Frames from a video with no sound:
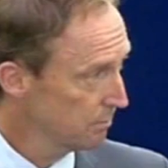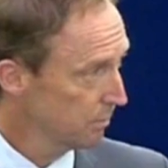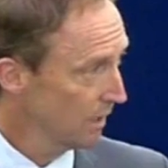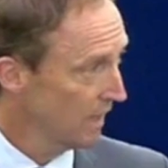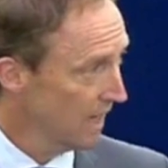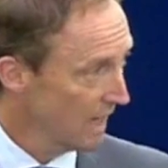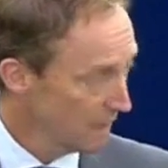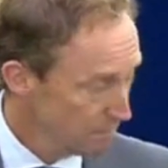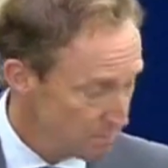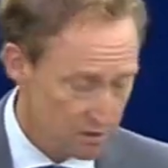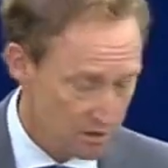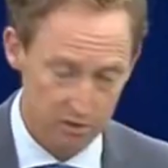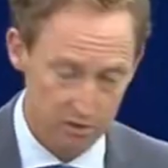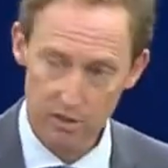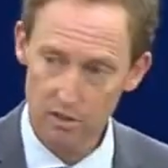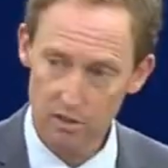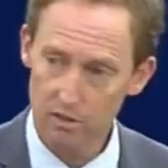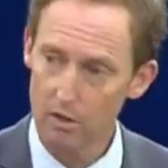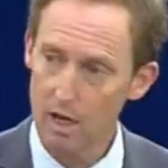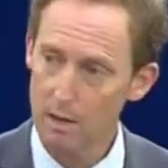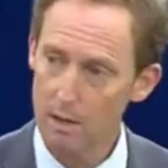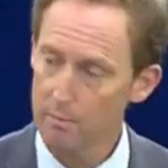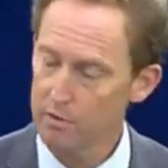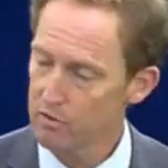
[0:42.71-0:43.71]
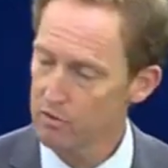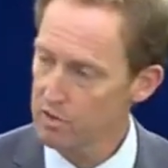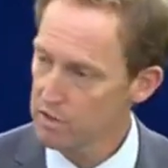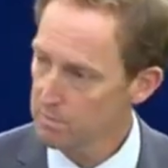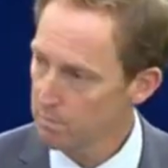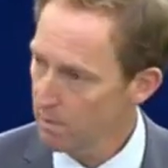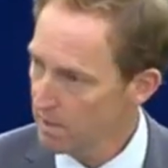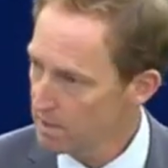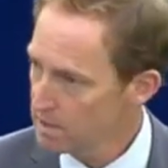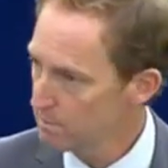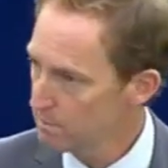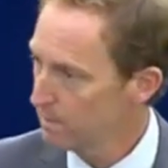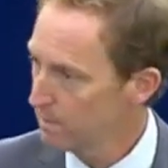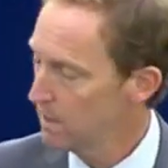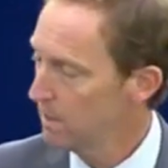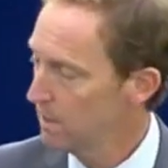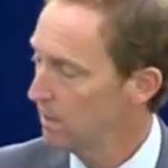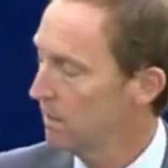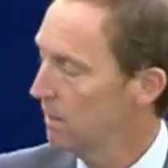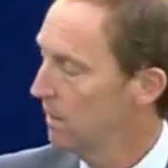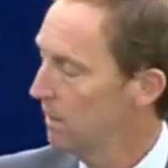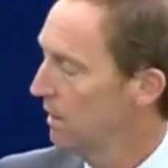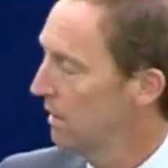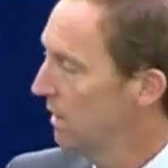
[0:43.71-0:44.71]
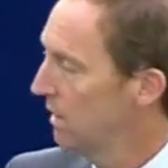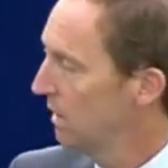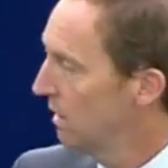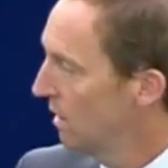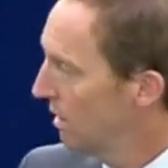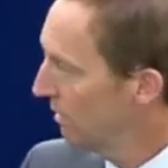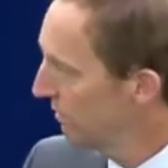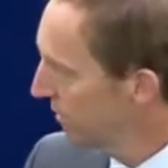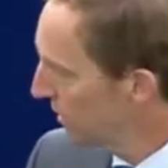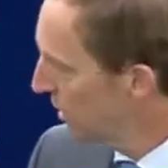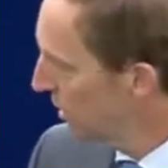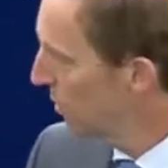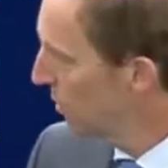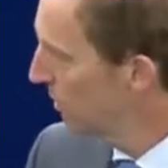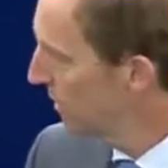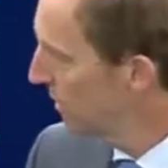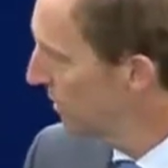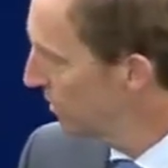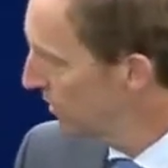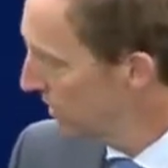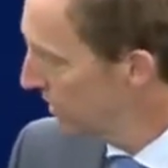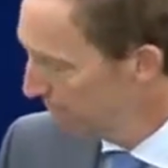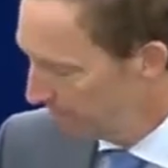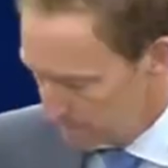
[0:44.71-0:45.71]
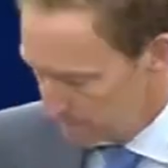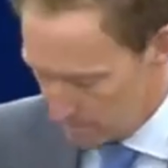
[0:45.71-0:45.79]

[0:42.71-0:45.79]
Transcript: perhaps under the rapid response pillar of the Global Europe